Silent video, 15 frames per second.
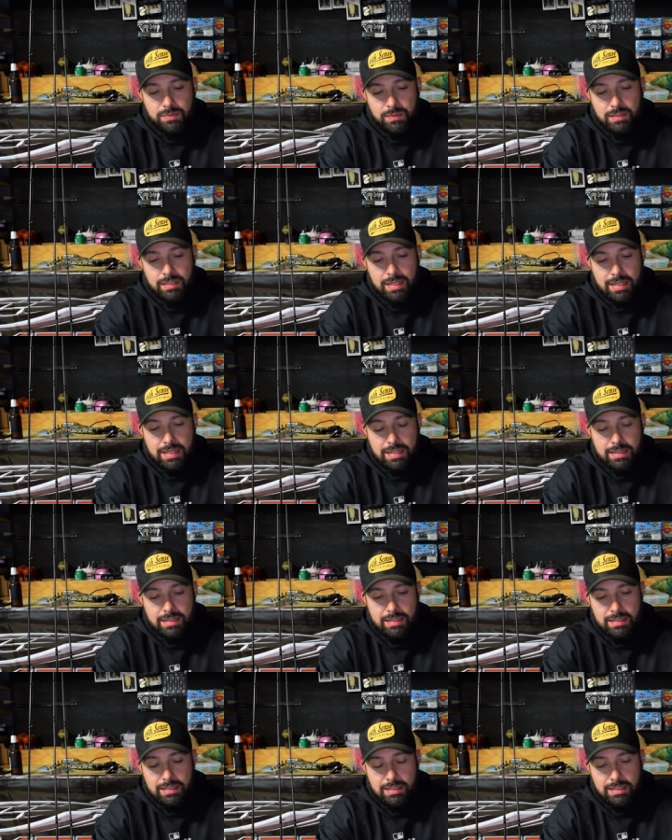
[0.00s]
one in
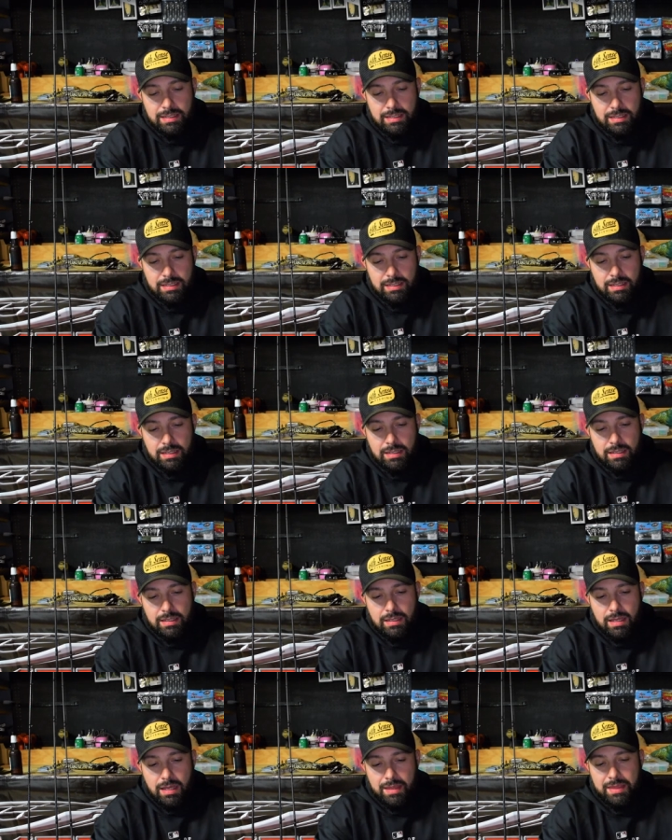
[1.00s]
the
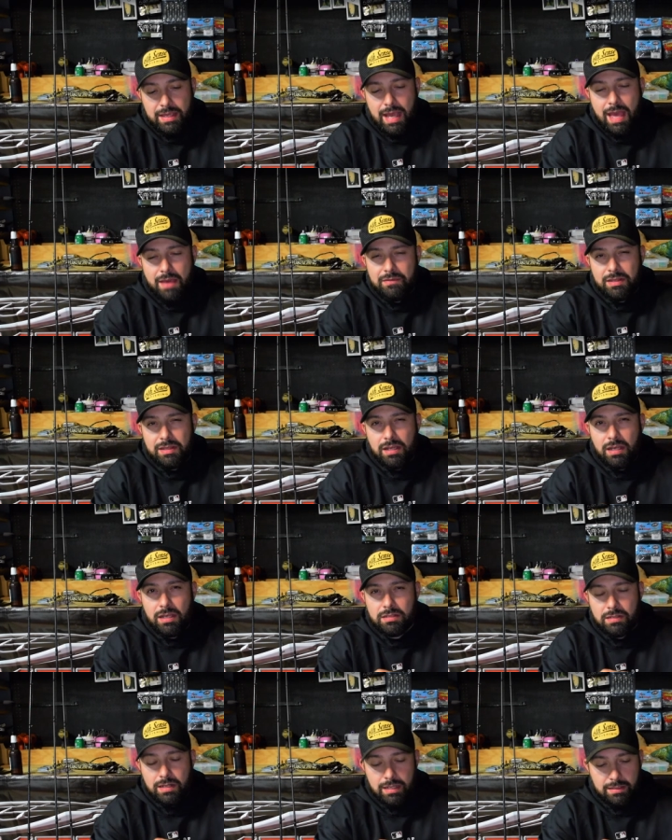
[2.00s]
I think I have it in the
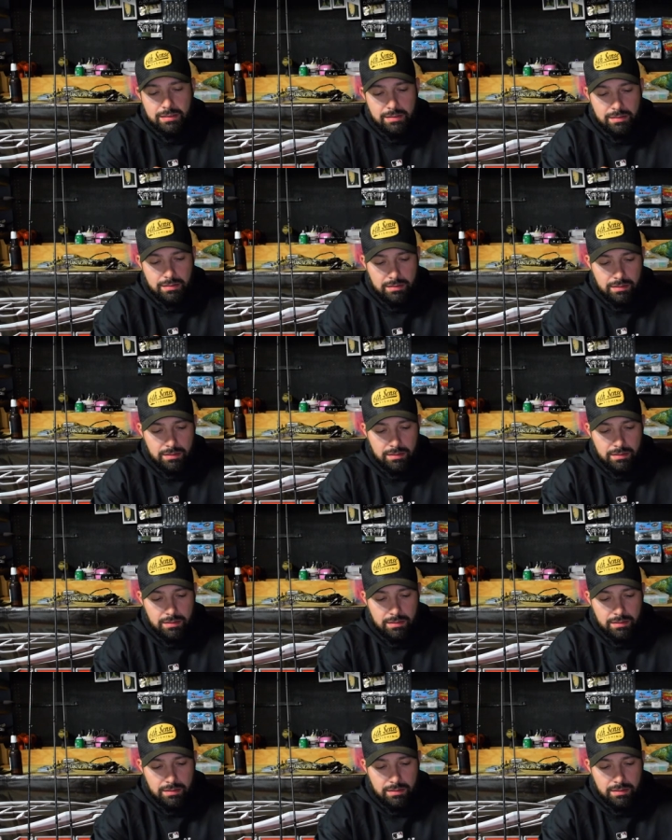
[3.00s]
100X.